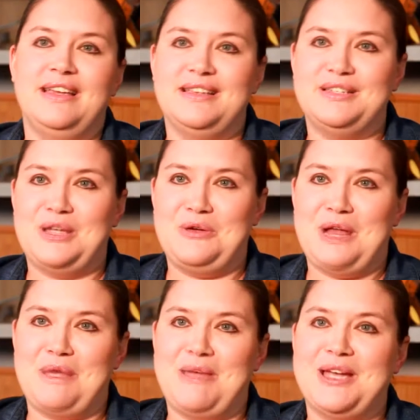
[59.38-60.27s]
So
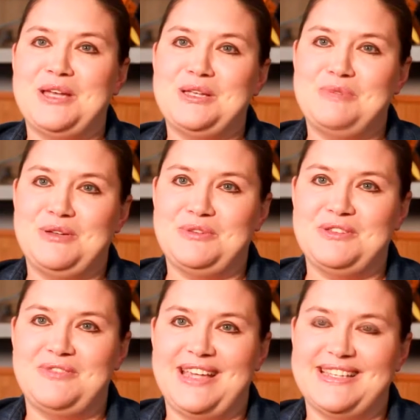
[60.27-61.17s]
now my husband
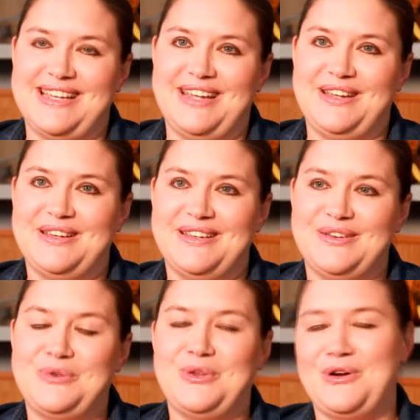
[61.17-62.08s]
was facing
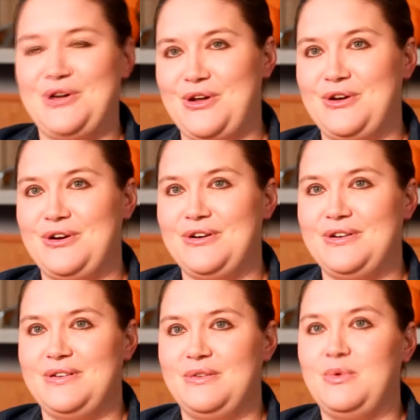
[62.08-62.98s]
with our daughter
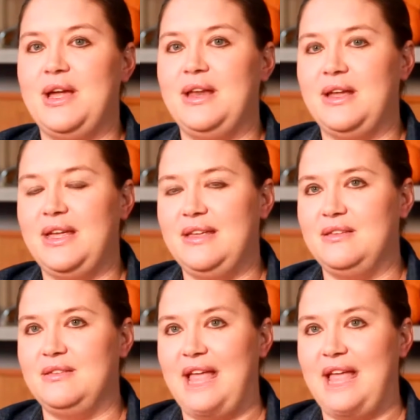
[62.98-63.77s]
what his